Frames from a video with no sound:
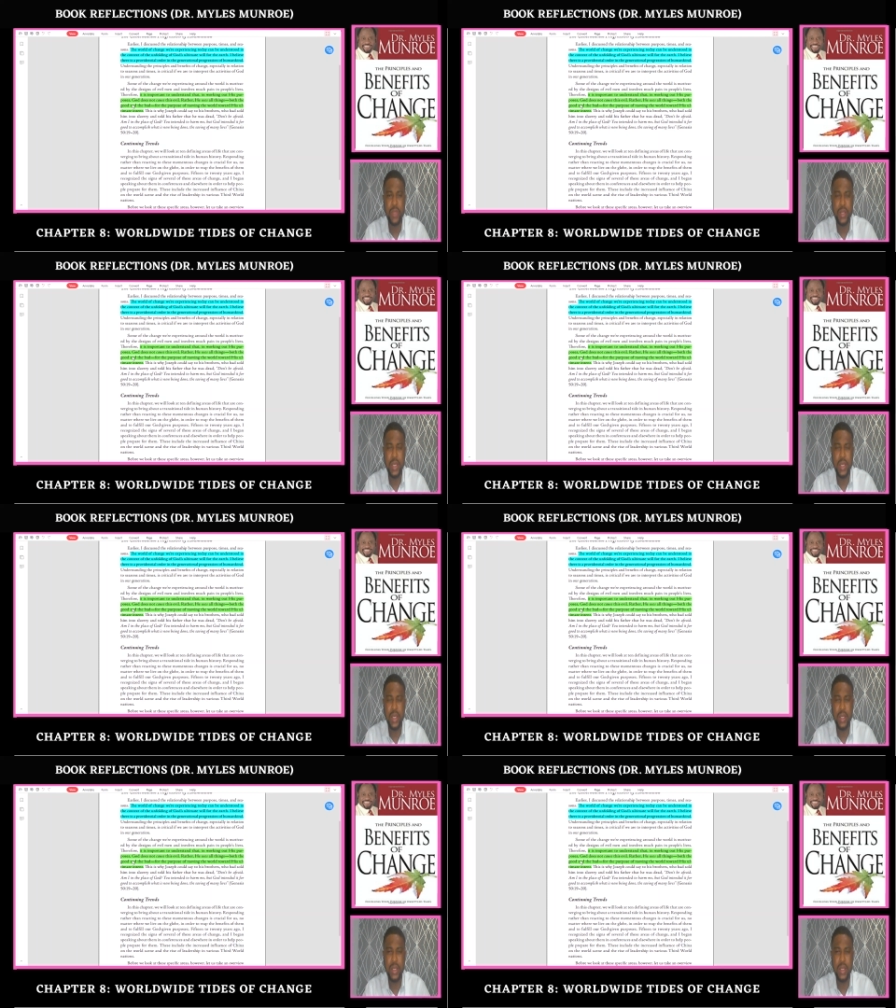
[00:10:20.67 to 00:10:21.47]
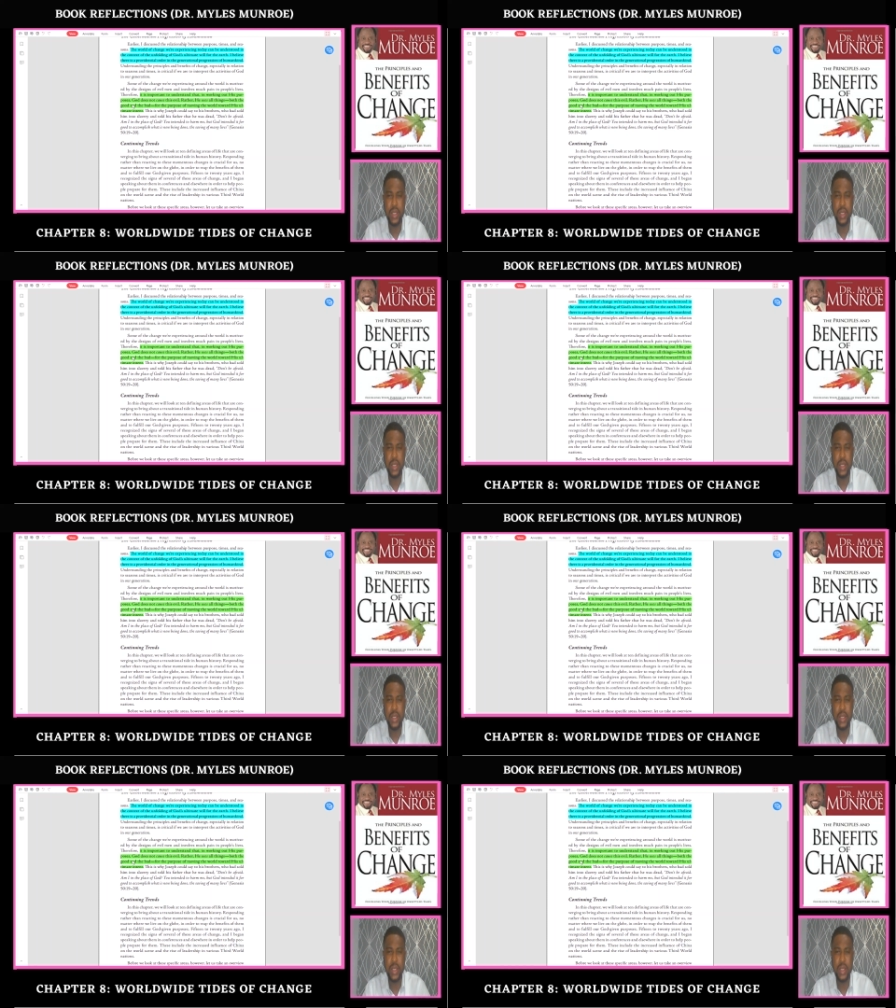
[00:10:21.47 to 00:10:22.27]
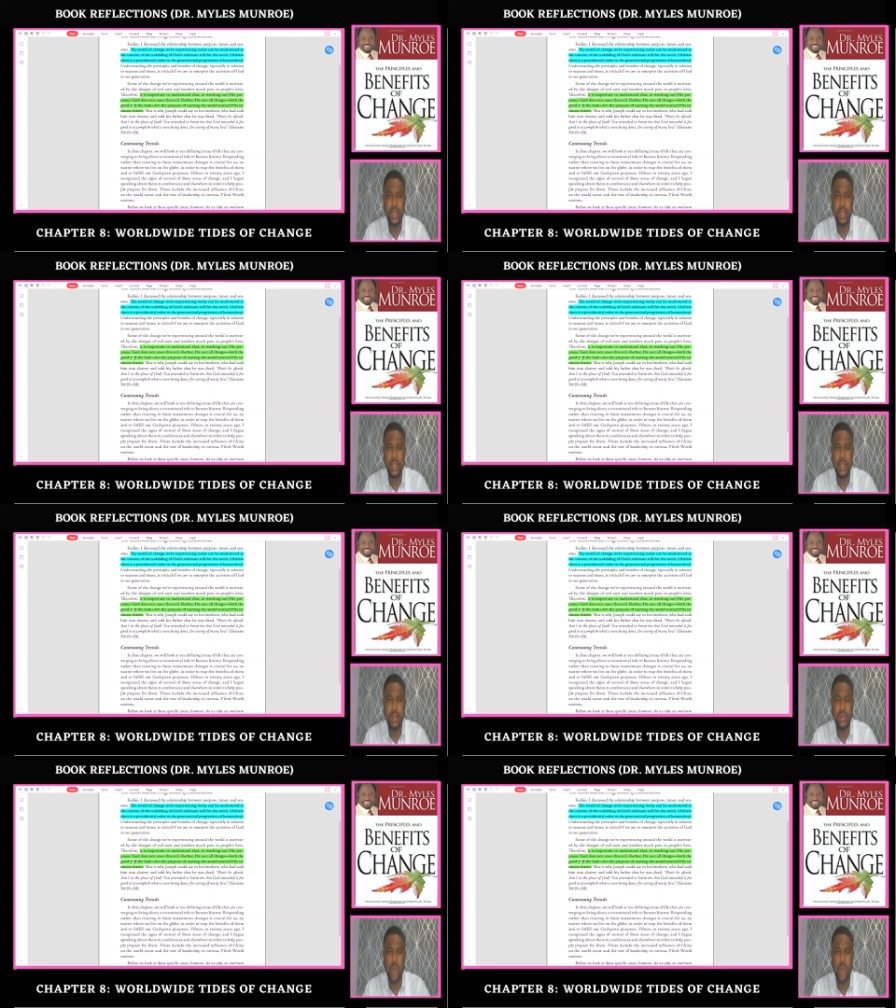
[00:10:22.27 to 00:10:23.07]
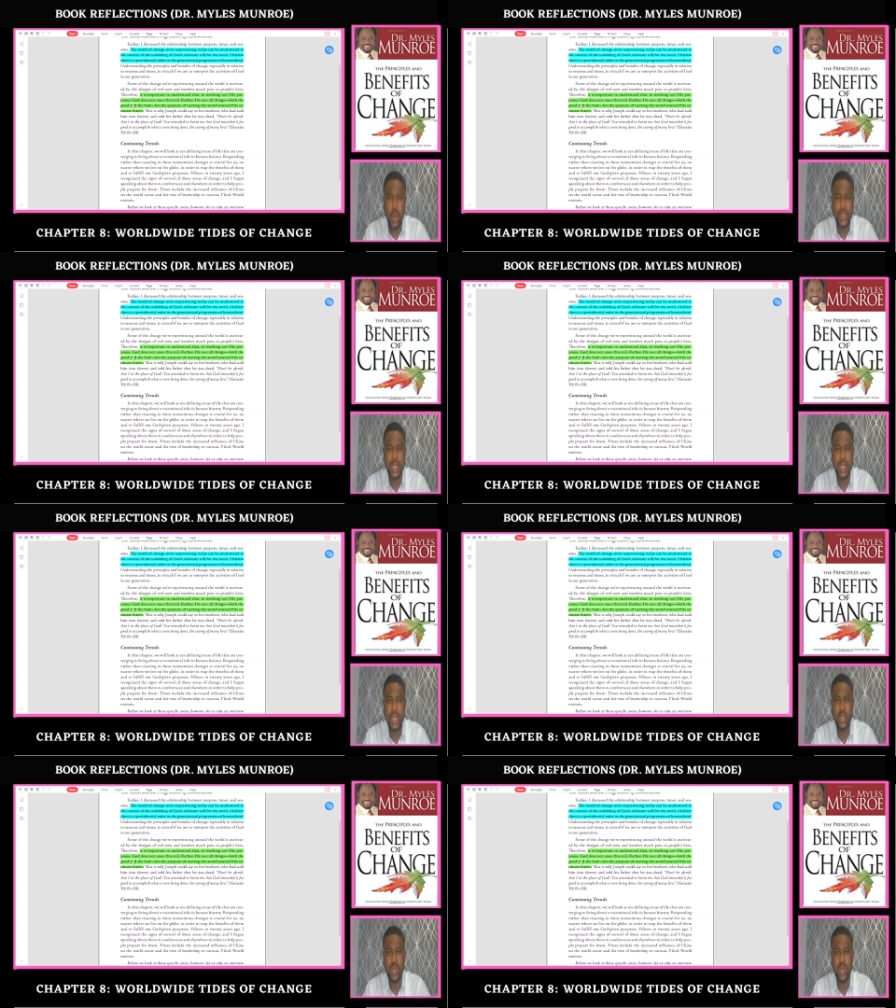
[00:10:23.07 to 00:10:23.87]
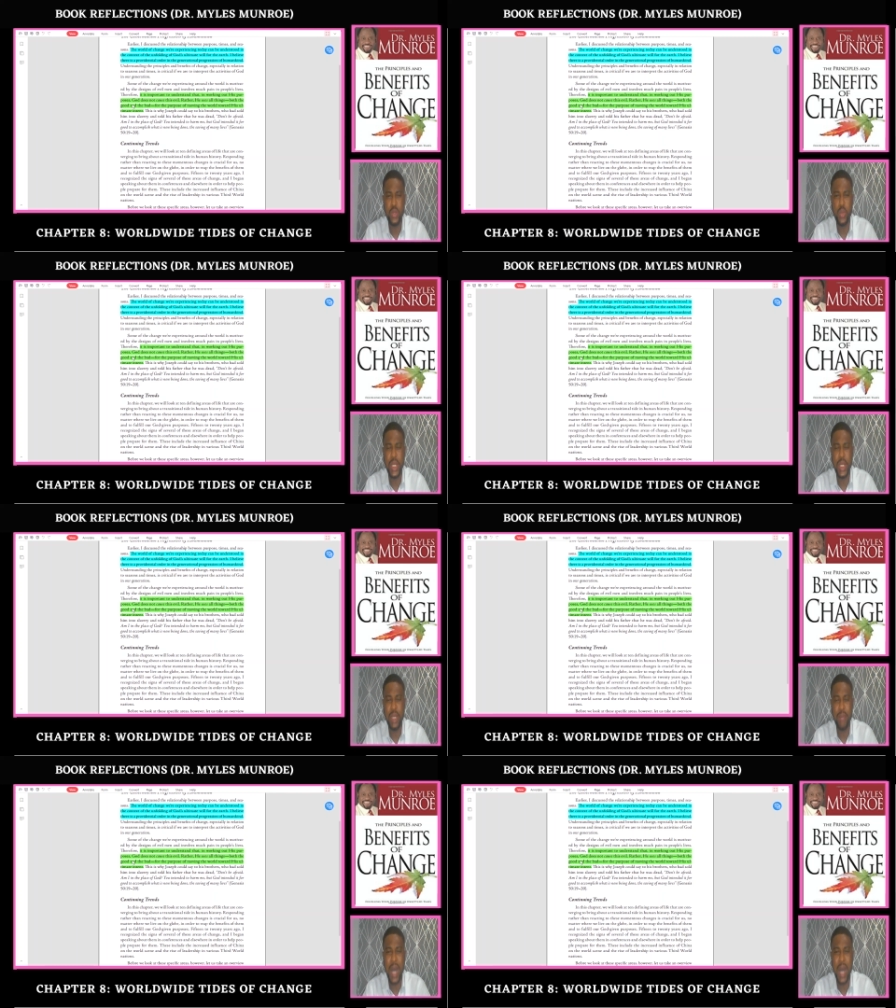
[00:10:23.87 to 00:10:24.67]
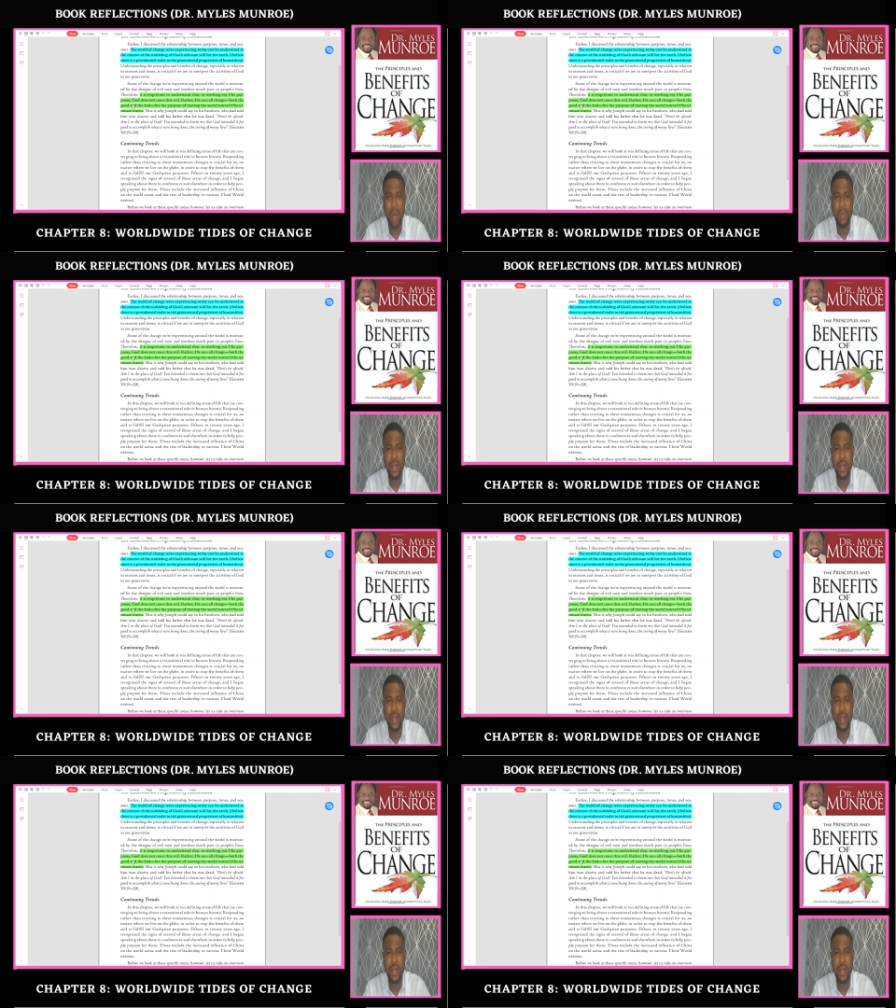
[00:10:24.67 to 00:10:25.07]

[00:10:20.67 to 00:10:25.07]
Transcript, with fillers: They, they, they, they thought that they were doing him harm.